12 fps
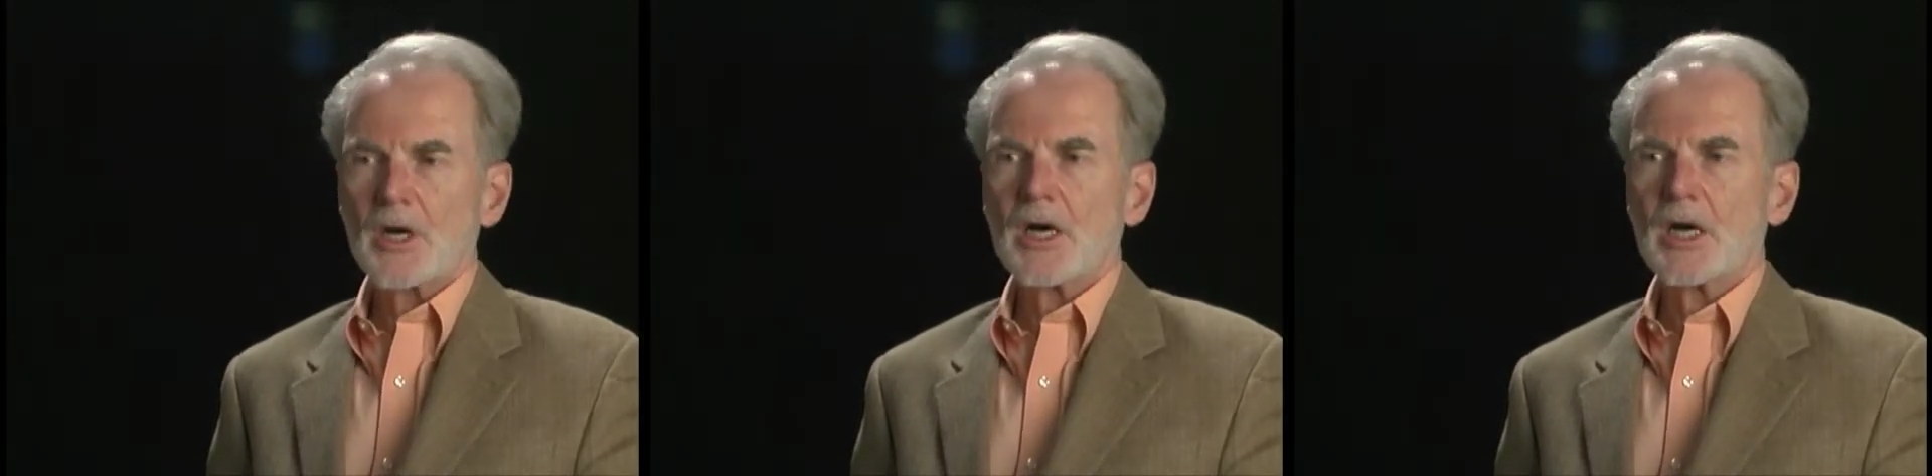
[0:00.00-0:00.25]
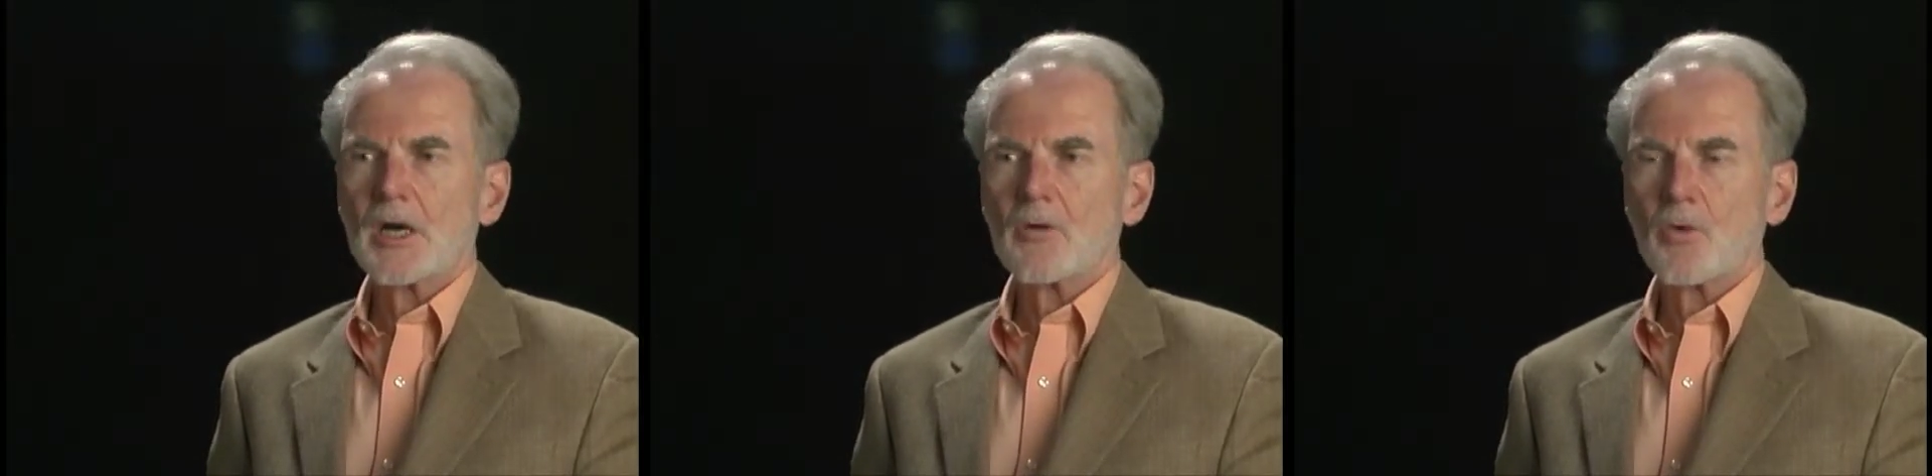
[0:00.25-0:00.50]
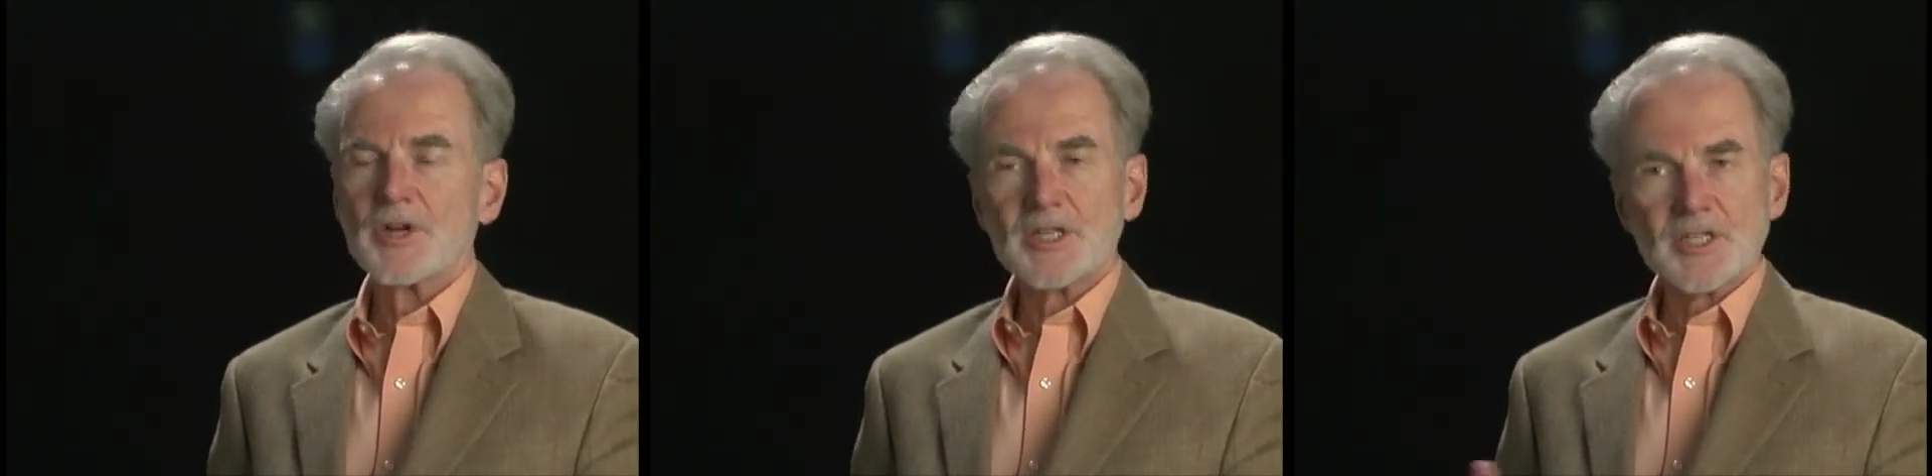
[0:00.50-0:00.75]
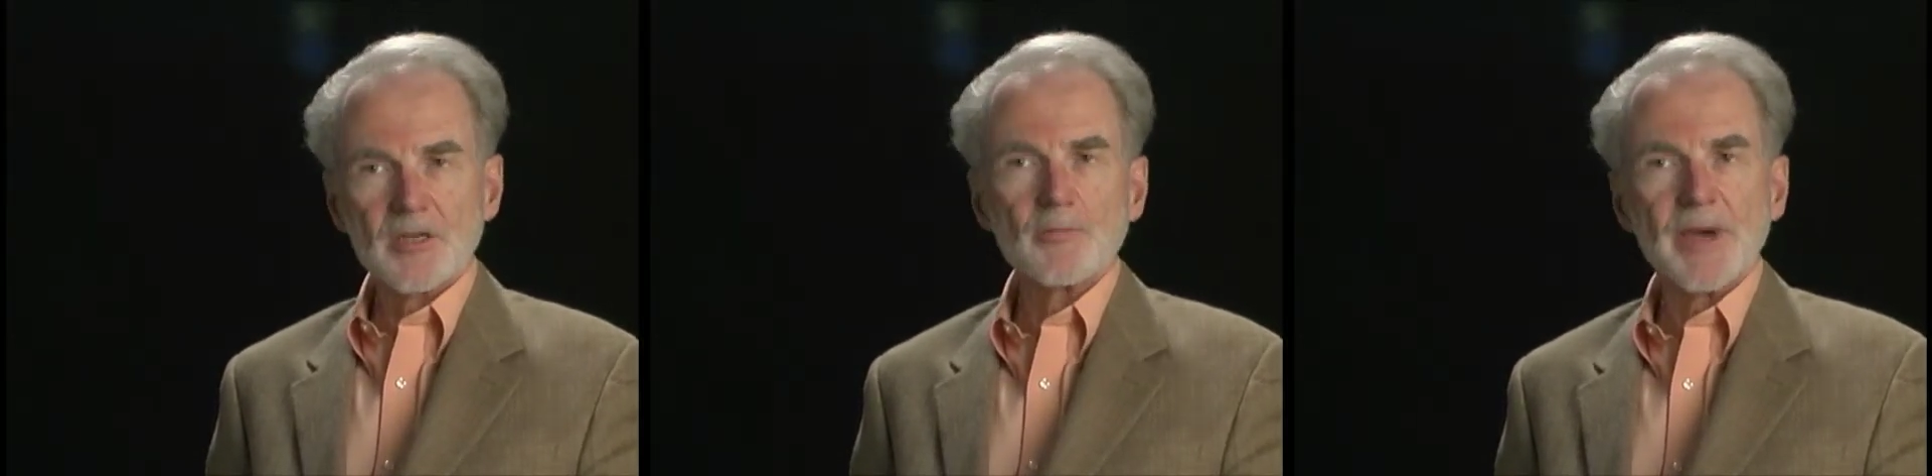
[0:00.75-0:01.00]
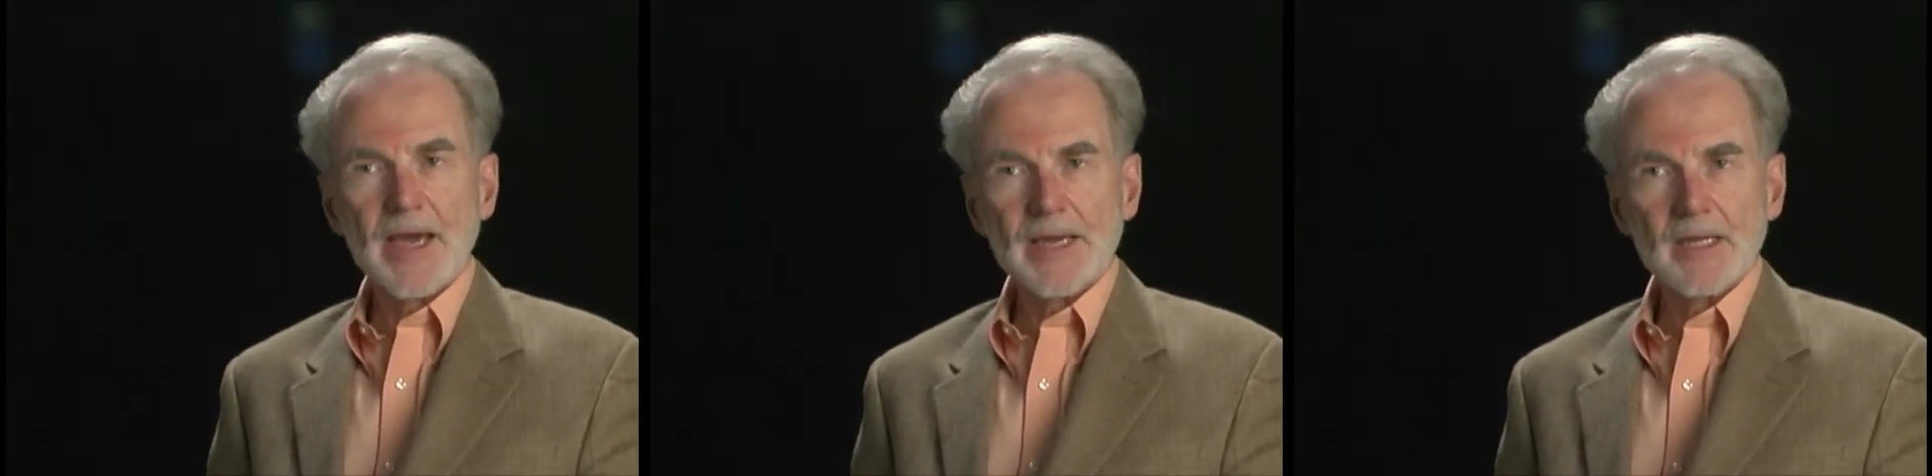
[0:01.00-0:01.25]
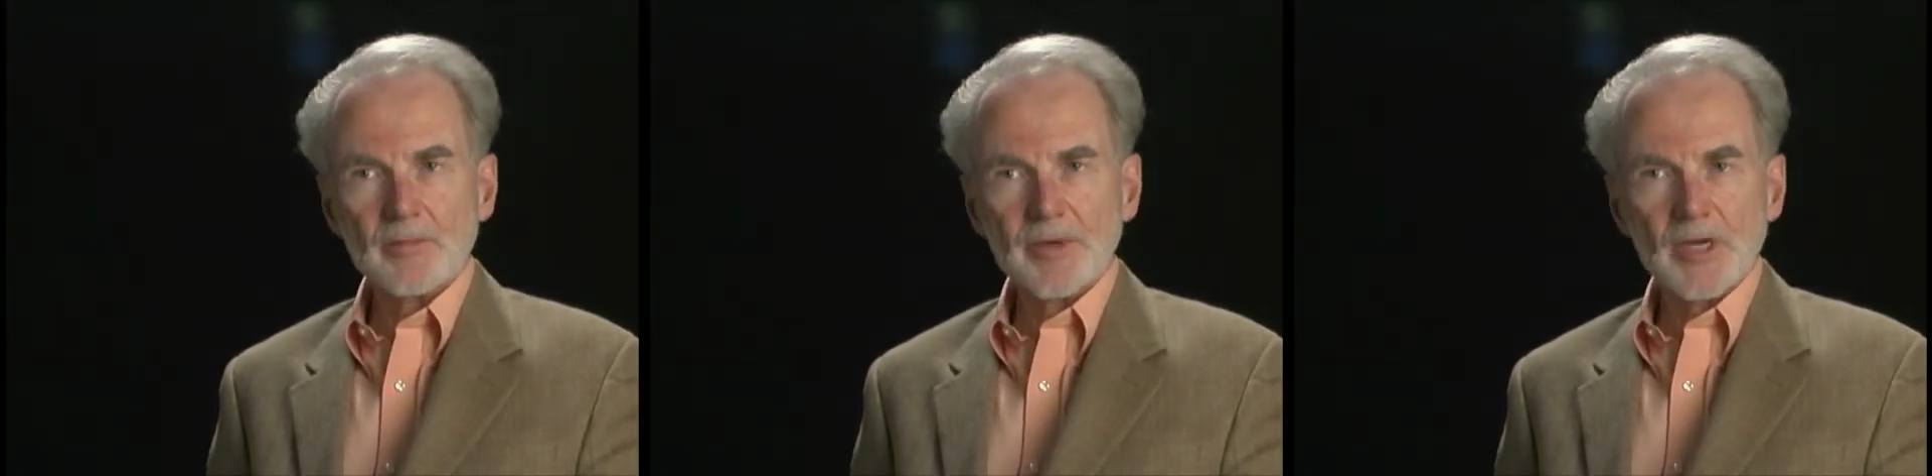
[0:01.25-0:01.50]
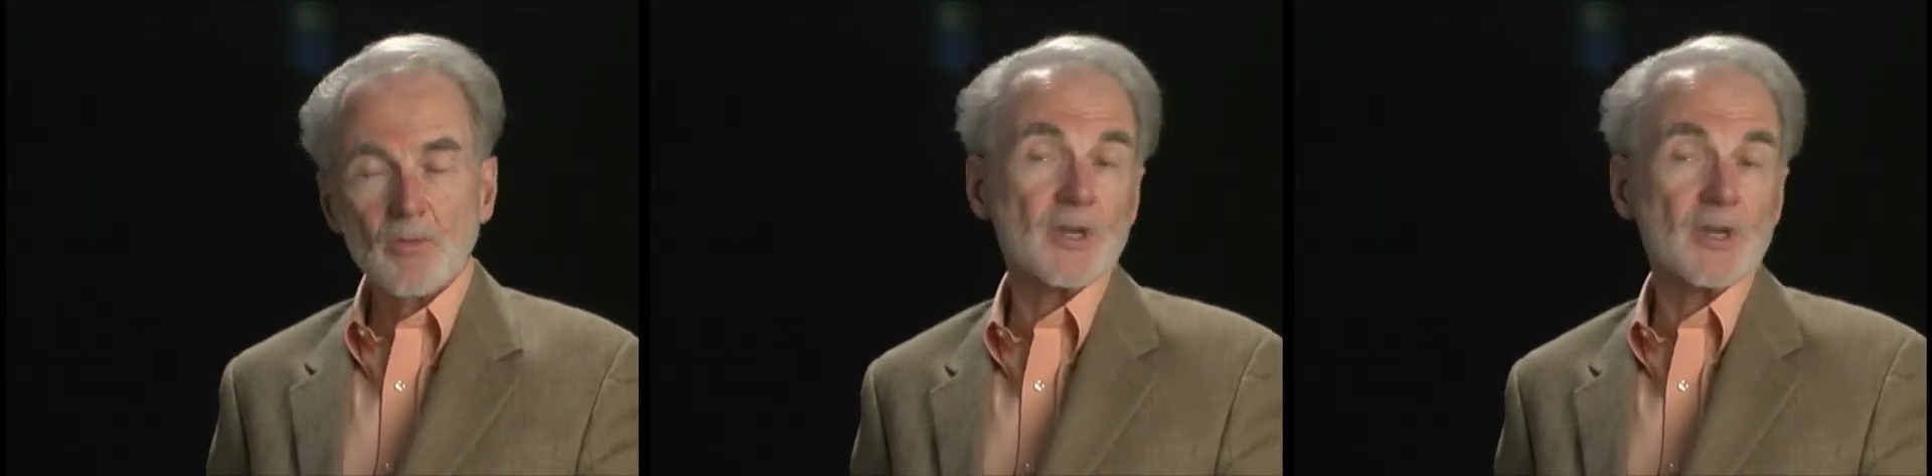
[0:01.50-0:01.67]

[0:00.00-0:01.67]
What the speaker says: what its impact can be,